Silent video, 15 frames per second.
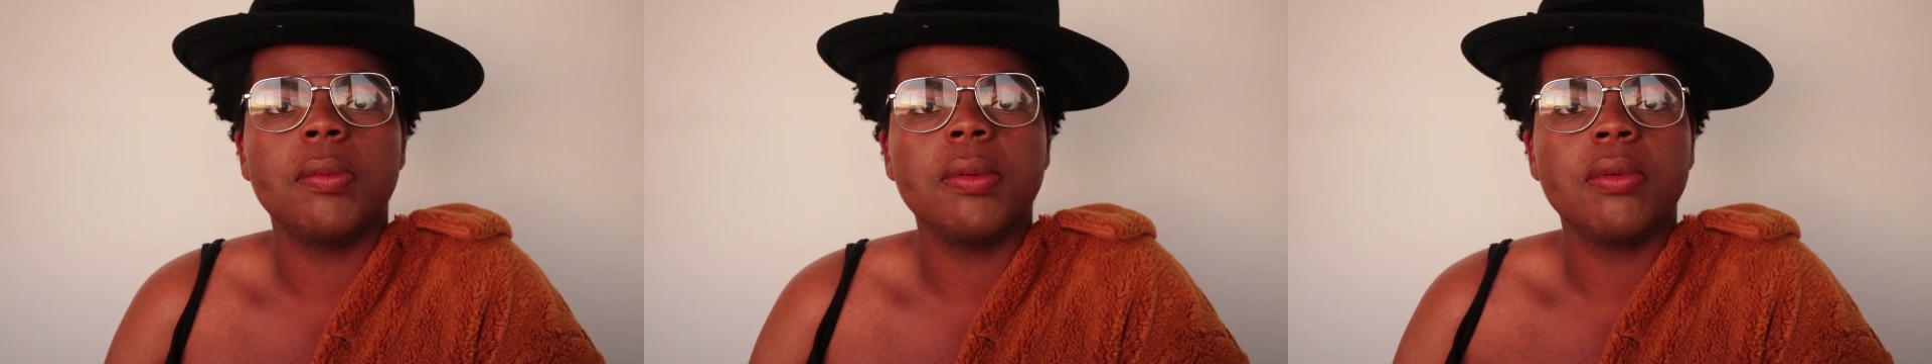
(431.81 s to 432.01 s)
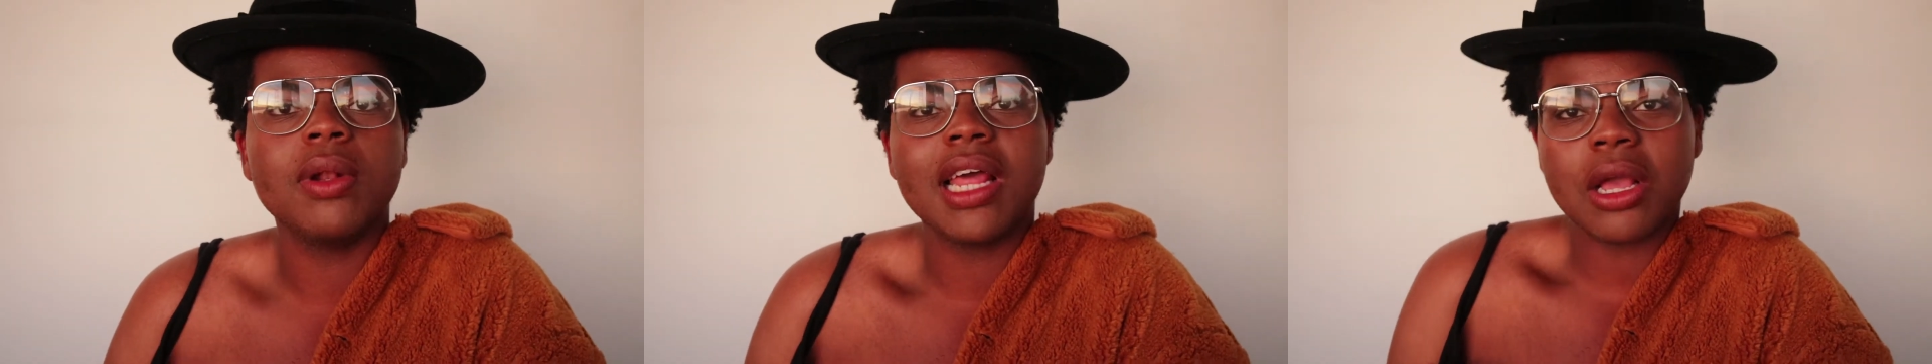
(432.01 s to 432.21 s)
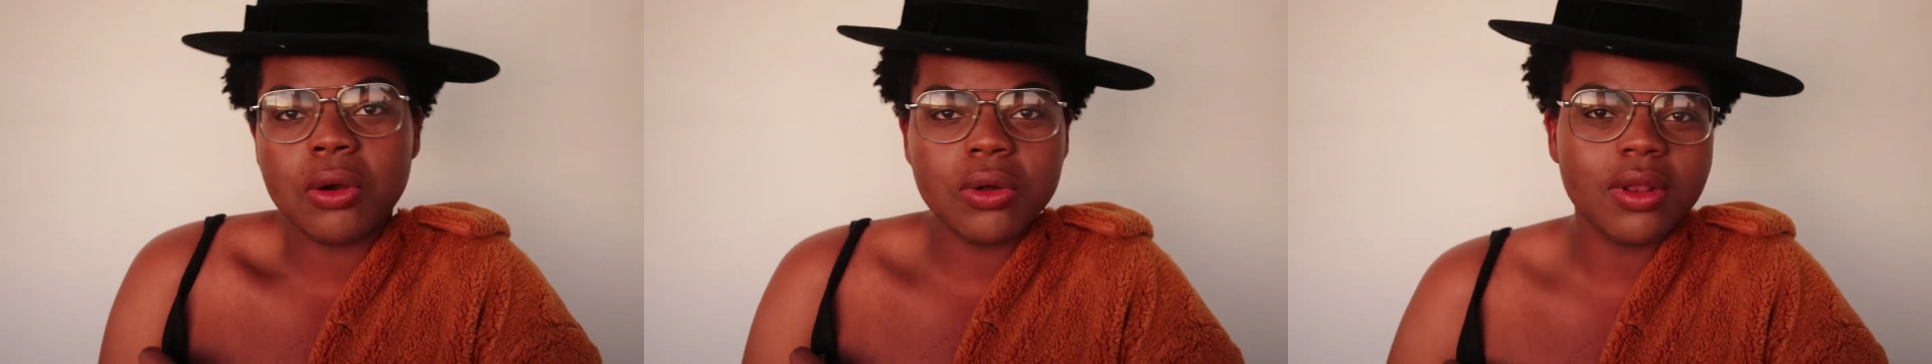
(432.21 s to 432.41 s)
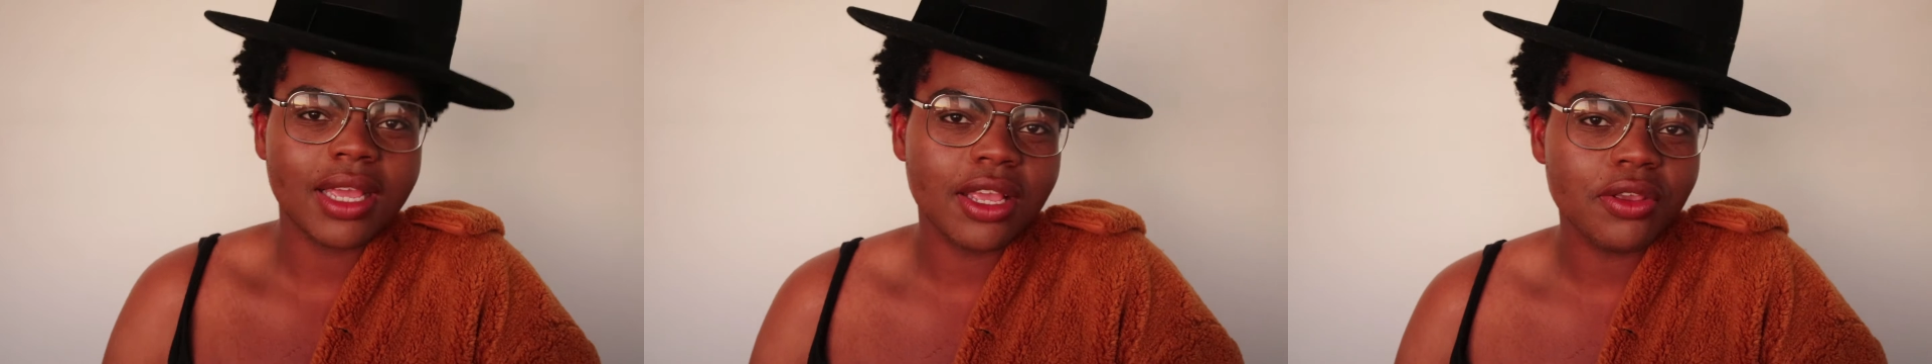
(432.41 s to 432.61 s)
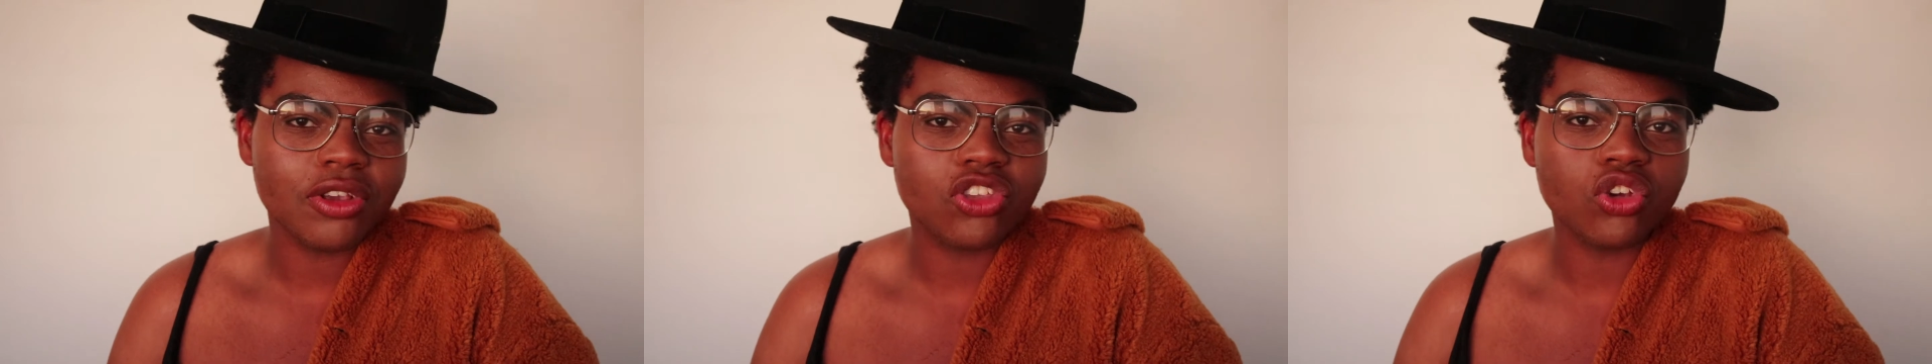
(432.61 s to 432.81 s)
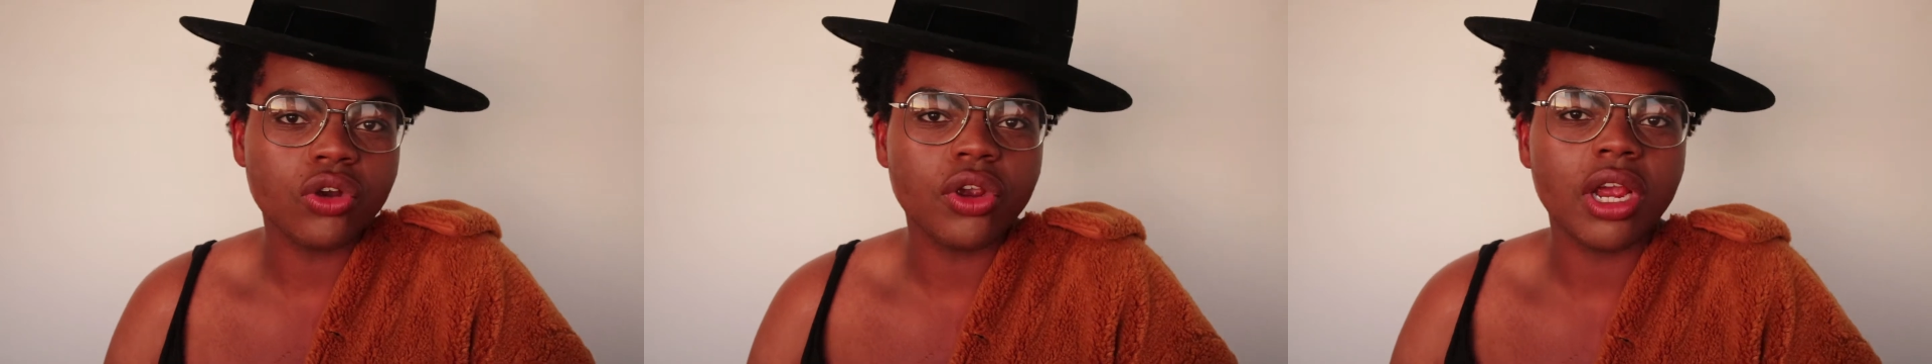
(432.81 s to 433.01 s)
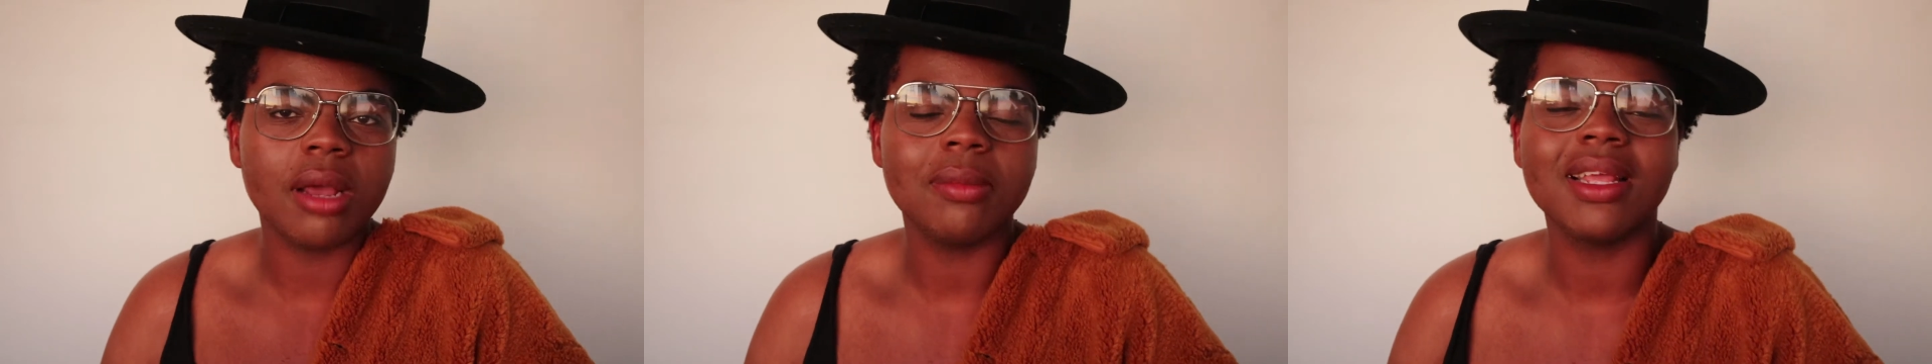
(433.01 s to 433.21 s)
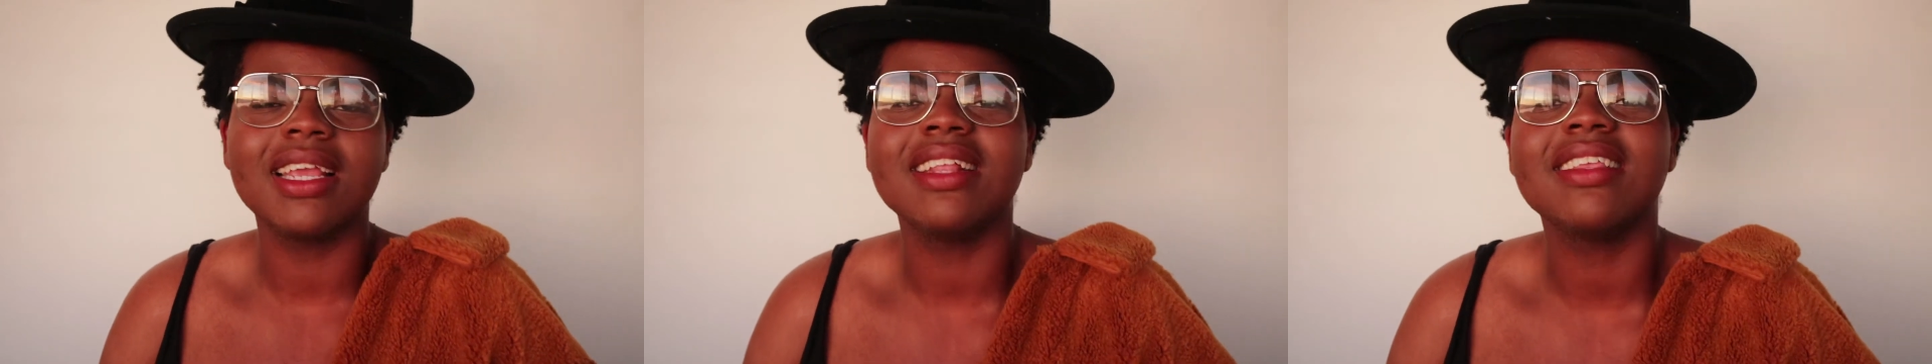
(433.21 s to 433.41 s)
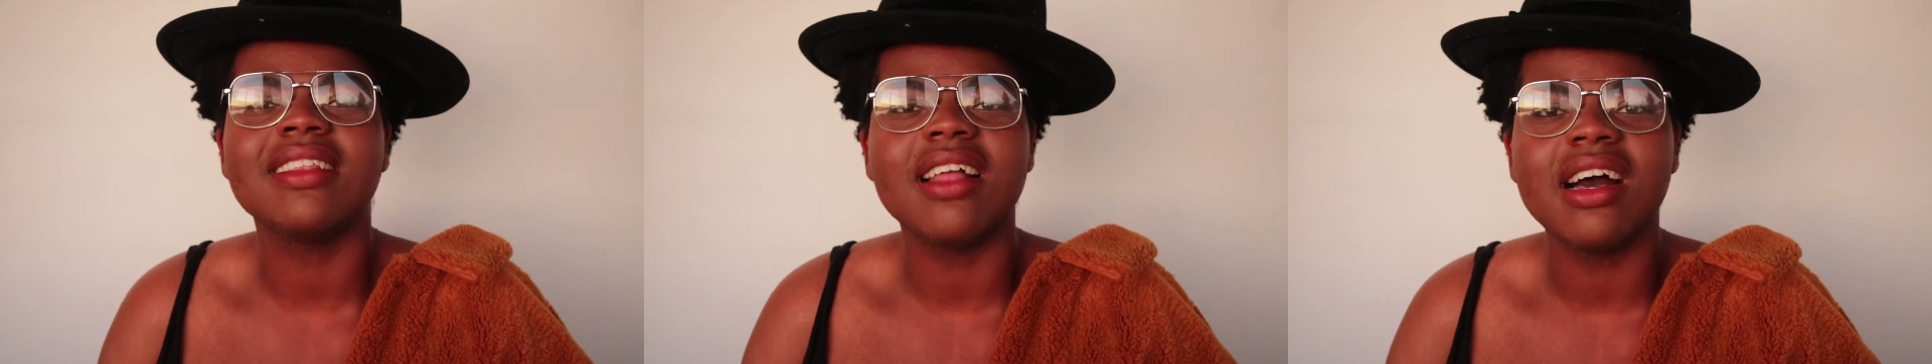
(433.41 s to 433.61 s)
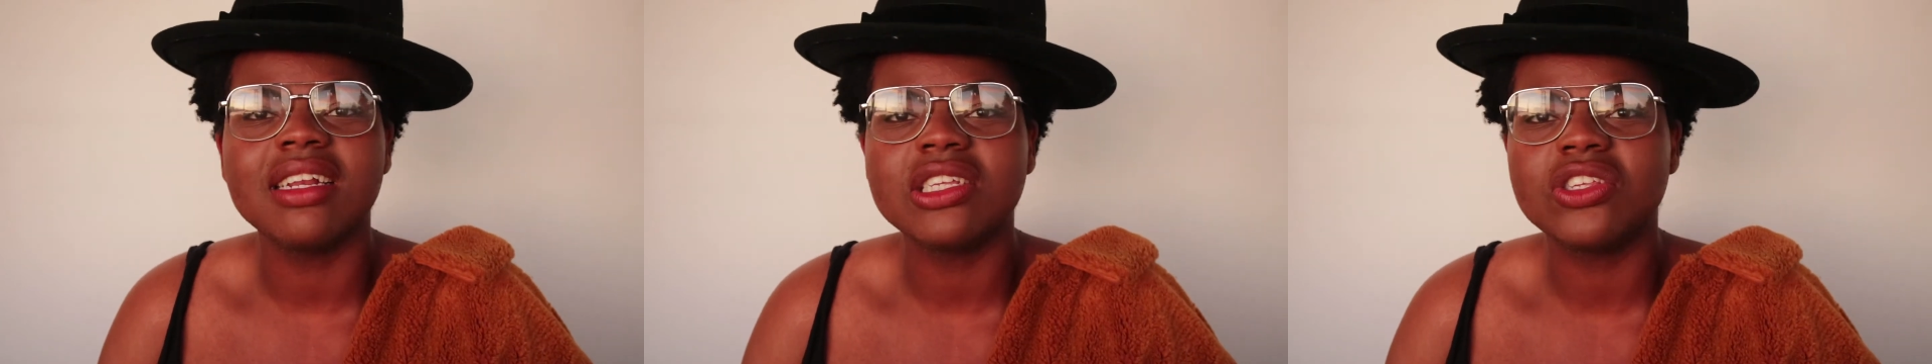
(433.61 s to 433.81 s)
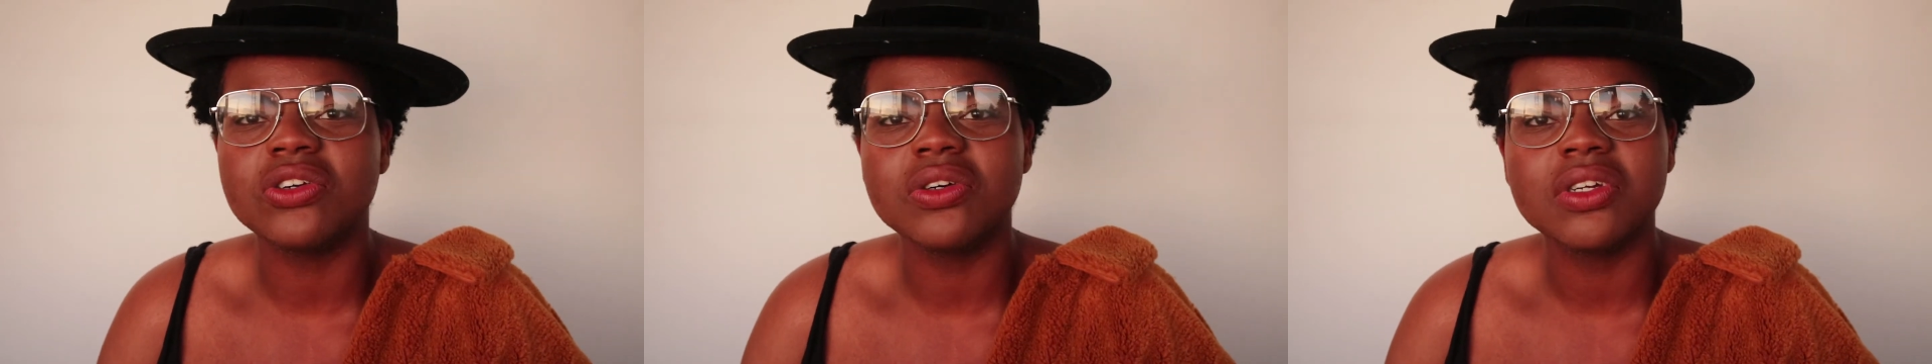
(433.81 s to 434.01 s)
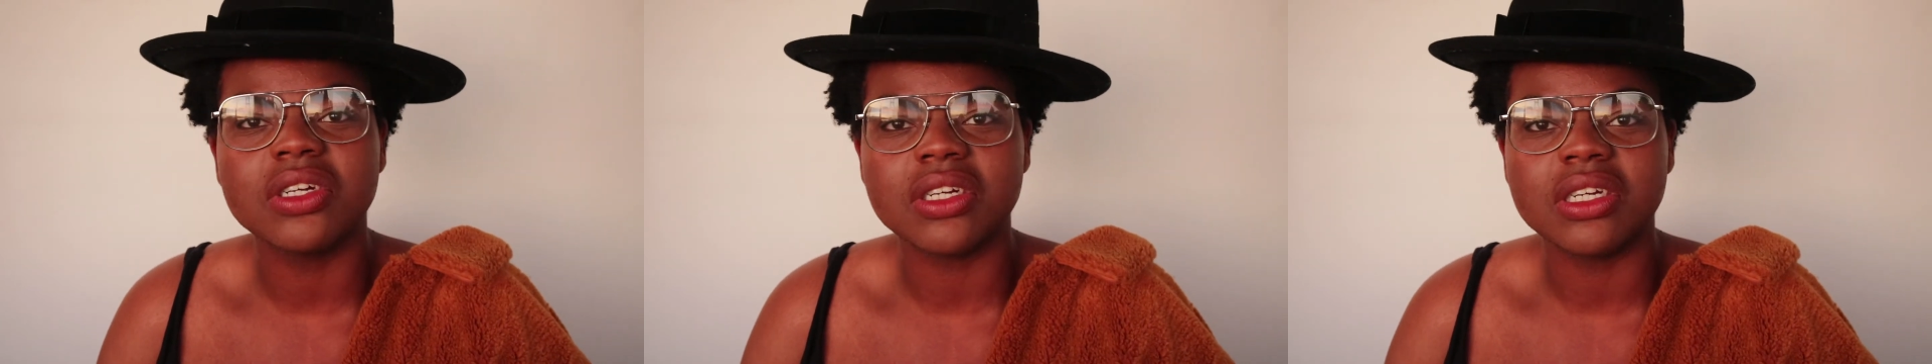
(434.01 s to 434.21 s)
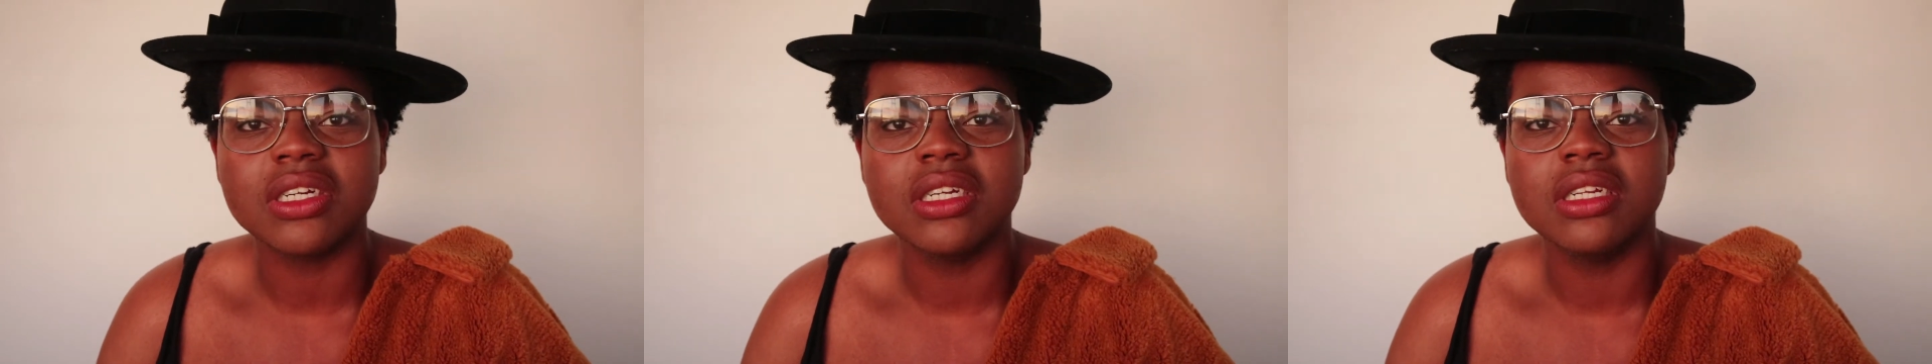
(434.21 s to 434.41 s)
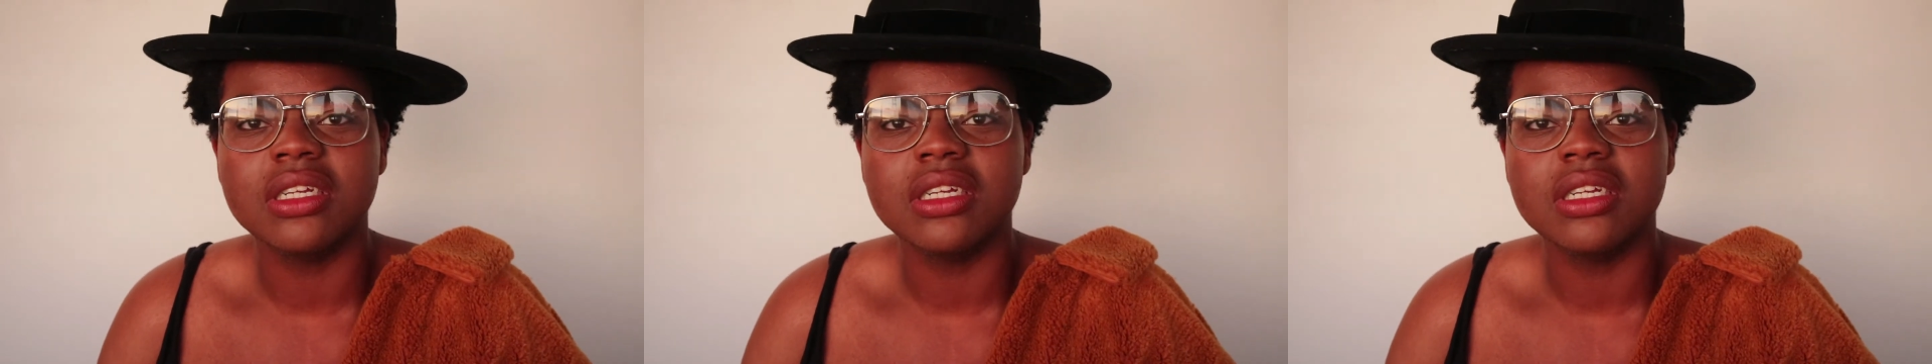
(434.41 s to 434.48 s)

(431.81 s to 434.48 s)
people were like, oh, look at your choker. I'm like, it's not a choker.